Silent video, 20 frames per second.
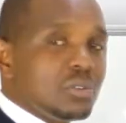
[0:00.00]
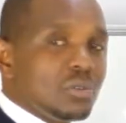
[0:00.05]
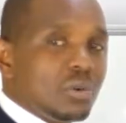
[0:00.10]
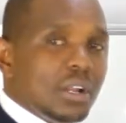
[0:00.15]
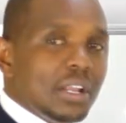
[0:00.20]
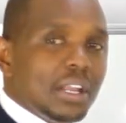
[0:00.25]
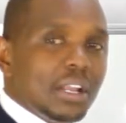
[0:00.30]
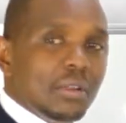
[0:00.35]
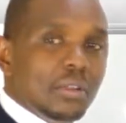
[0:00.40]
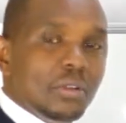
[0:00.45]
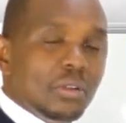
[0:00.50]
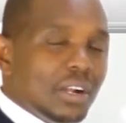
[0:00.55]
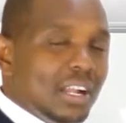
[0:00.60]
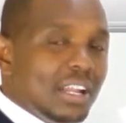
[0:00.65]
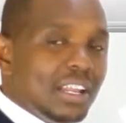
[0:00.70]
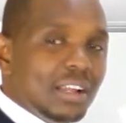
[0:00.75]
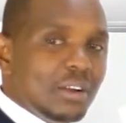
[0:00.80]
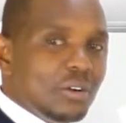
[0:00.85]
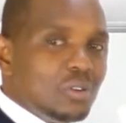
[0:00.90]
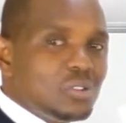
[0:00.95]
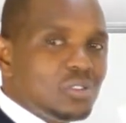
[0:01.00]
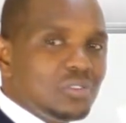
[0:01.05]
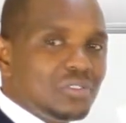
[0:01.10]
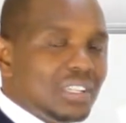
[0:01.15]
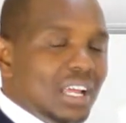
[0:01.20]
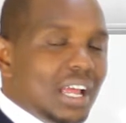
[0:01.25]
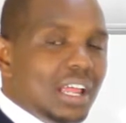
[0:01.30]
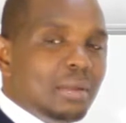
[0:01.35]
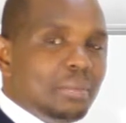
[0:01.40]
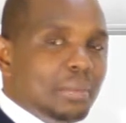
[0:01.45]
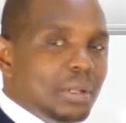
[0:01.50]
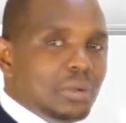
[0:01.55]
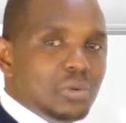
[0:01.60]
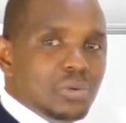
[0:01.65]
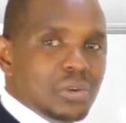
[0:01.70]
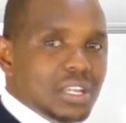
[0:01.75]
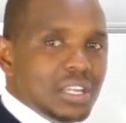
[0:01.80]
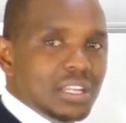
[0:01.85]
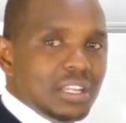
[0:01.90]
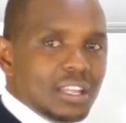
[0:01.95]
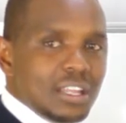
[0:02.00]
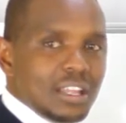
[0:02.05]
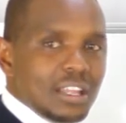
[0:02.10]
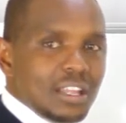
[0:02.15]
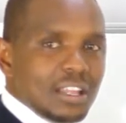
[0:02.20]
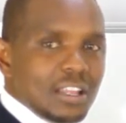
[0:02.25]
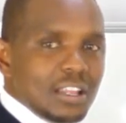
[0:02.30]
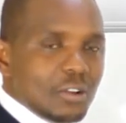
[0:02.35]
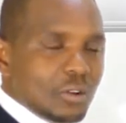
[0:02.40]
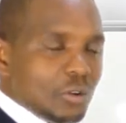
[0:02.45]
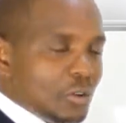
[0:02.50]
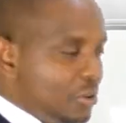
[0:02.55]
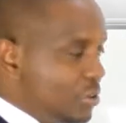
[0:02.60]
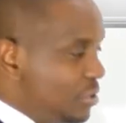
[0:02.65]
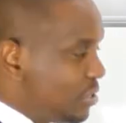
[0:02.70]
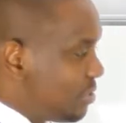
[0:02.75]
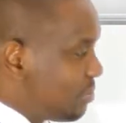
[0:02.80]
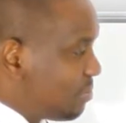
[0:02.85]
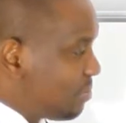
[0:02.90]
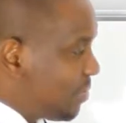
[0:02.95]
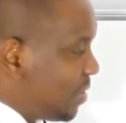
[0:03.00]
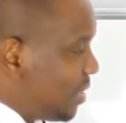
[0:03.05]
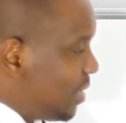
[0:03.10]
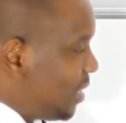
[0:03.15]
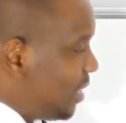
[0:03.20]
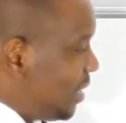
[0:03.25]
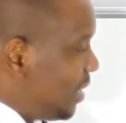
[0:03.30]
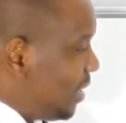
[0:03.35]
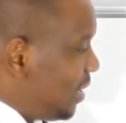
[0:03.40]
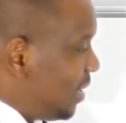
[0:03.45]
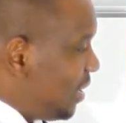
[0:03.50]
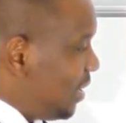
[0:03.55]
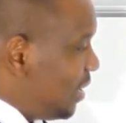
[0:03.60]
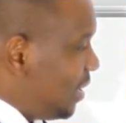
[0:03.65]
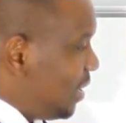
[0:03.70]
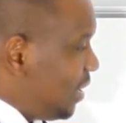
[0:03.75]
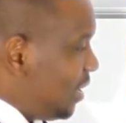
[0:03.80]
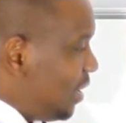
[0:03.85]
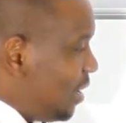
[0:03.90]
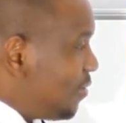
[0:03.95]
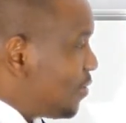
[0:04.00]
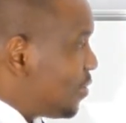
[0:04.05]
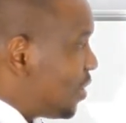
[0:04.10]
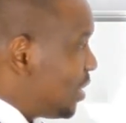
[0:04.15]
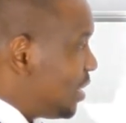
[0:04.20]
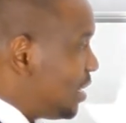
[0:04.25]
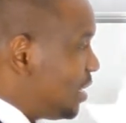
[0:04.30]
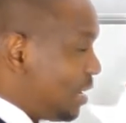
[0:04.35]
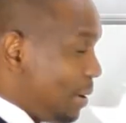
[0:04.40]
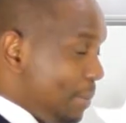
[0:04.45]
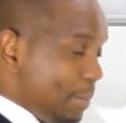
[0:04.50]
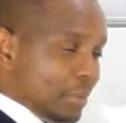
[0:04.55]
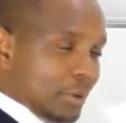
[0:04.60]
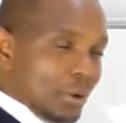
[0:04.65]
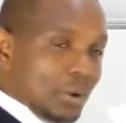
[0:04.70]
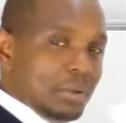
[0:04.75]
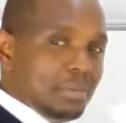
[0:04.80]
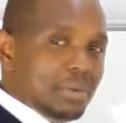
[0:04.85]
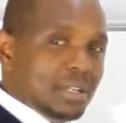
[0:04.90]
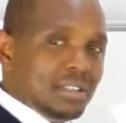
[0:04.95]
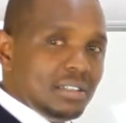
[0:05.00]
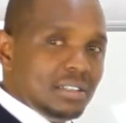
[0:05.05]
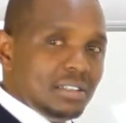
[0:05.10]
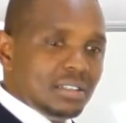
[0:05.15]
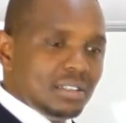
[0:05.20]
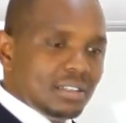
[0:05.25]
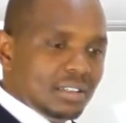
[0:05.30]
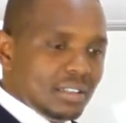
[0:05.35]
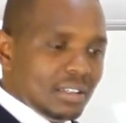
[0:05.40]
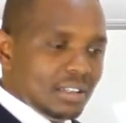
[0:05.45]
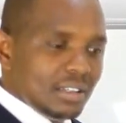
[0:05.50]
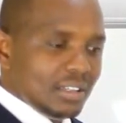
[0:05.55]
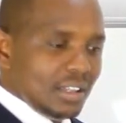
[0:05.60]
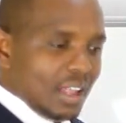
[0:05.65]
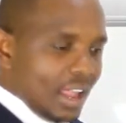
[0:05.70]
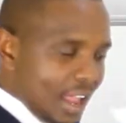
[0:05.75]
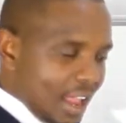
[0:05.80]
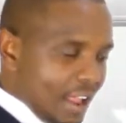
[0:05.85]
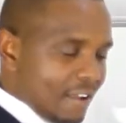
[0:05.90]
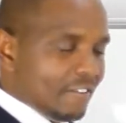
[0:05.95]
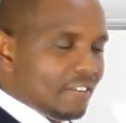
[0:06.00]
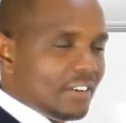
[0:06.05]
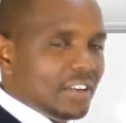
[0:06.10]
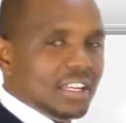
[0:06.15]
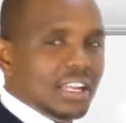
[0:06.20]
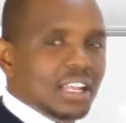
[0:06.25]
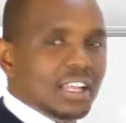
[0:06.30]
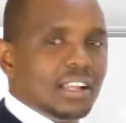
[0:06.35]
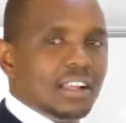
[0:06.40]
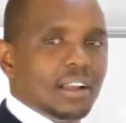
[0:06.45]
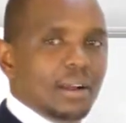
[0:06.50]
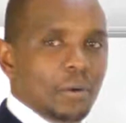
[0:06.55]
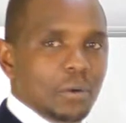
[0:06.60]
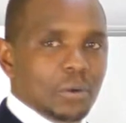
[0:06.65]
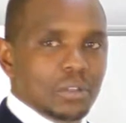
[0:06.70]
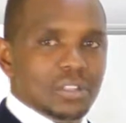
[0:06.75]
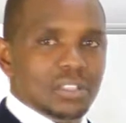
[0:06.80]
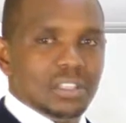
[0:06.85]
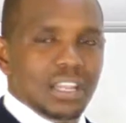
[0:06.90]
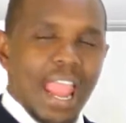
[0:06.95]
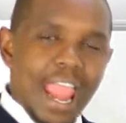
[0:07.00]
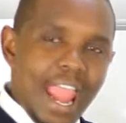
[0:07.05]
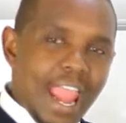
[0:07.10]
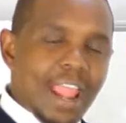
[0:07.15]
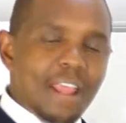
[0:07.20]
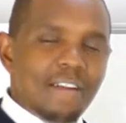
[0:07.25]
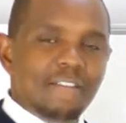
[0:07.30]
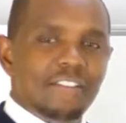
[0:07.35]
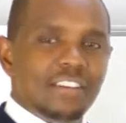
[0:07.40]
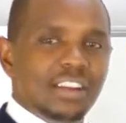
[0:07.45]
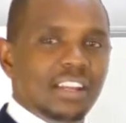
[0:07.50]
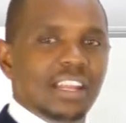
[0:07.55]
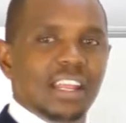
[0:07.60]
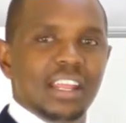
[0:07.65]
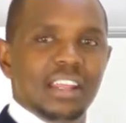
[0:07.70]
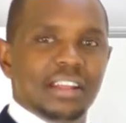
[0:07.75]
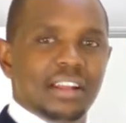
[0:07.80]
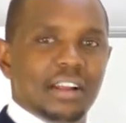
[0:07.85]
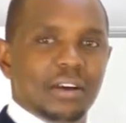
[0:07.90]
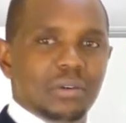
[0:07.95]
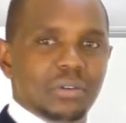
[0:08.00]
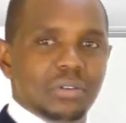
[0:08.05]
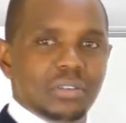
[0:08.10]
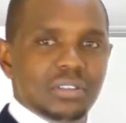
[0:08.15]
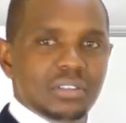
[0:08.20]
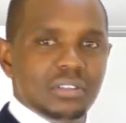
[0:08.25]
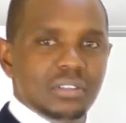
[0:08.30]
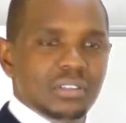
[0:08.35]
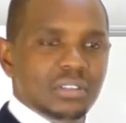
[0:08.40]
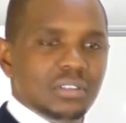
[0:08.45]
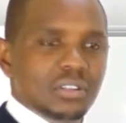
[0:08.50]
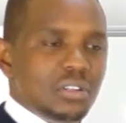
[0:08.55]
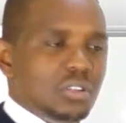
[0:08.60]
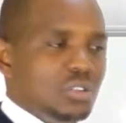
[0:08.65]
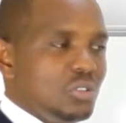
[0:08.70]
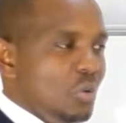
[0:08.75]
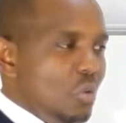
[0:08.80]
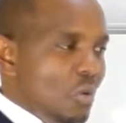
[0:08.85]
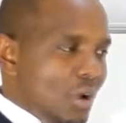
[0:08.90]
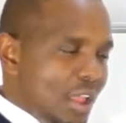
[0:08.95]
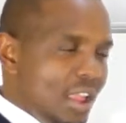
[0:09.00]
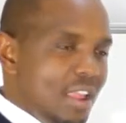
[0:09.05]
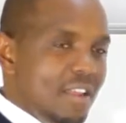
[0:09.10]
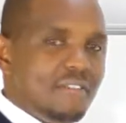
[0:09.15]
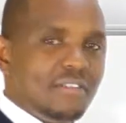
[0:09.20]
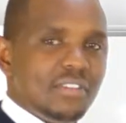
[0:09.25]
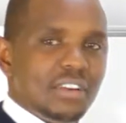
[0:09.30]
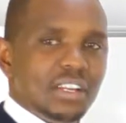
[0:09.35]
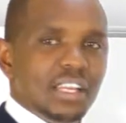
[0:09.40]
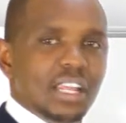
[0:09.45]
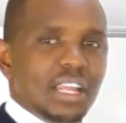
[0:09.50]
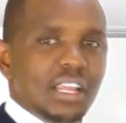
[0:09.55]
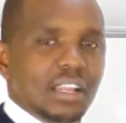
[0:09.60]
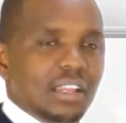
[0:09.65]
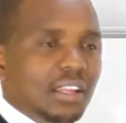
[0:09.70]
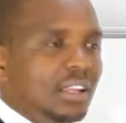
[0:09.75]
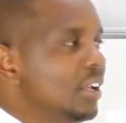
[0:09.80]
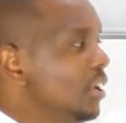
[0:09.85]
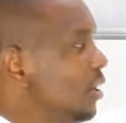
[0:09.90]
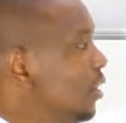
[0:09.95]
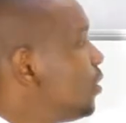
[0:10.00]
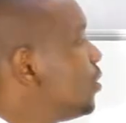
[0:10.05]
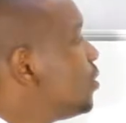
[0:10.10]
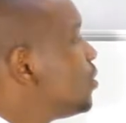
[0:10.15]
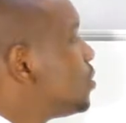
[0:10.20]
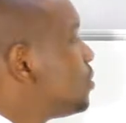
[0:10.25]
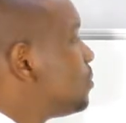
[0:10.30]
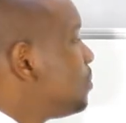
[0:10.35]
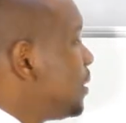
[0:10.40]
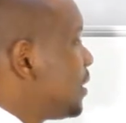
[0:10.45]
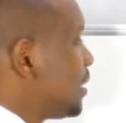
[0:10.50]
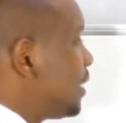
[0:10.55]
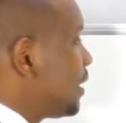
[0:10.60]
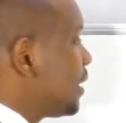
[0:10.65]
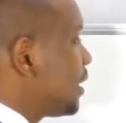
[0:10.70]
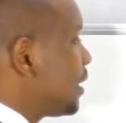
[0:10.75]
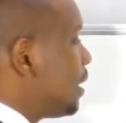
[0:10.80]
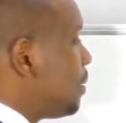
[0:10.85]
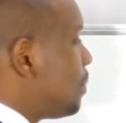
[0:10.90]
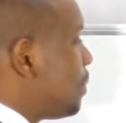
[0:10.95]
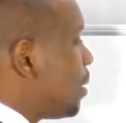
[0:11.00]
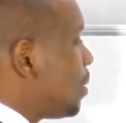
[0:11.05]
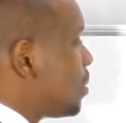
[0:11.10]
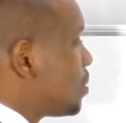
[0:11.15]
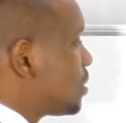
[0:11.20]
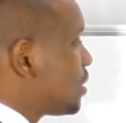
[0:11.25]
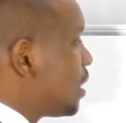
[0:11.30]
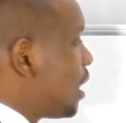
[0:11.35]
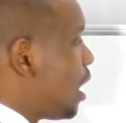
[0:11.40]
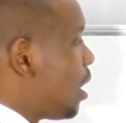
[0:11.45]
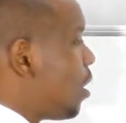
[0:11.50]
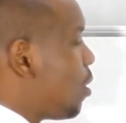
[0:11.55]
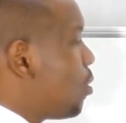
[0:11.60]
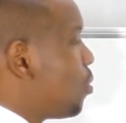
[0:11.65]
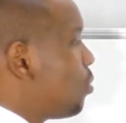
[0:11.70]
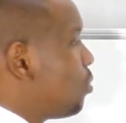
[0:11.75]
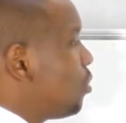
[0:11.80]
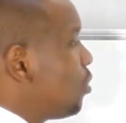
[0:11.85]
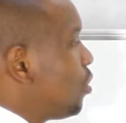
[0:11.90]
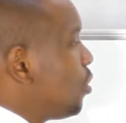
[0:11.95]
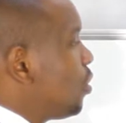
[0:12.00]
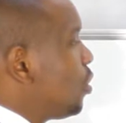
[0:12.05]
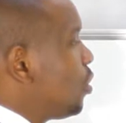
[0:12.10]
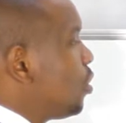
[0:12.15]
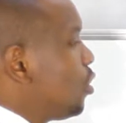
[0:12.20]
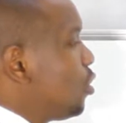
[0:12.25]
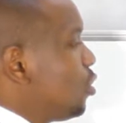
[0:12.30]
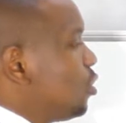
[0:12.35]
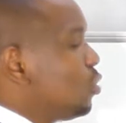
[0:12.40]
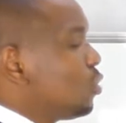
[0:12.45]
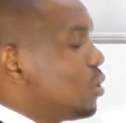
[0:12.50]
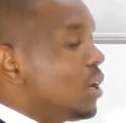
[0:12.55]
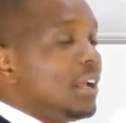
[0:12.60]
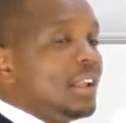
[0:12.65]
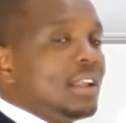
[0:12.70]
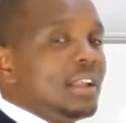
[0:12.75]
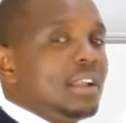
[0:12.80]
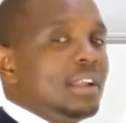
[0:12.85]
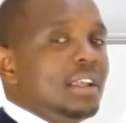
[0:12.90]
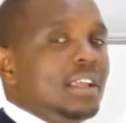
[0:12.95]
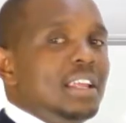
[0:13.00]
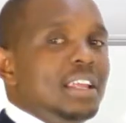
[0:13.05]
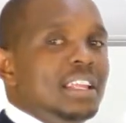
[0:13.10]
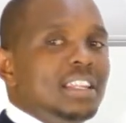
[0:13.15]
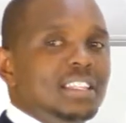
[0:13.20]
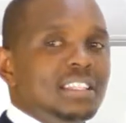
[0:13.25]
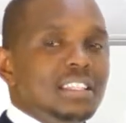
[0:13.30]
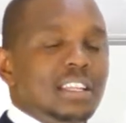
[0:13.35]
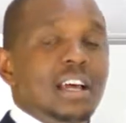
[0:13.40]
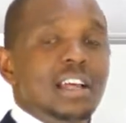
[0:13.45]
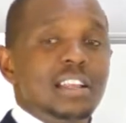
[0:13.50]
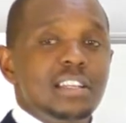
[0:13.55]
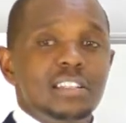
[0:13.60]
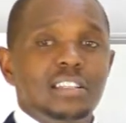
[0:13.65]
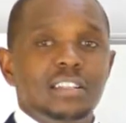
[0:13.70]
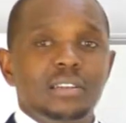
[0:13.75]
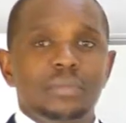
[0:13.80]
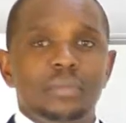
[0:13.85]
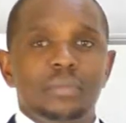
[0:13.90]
running. You're running out of time anyway. Because if you are in employment, every day counts. Every day counts. So every day you should be thinking about how you can start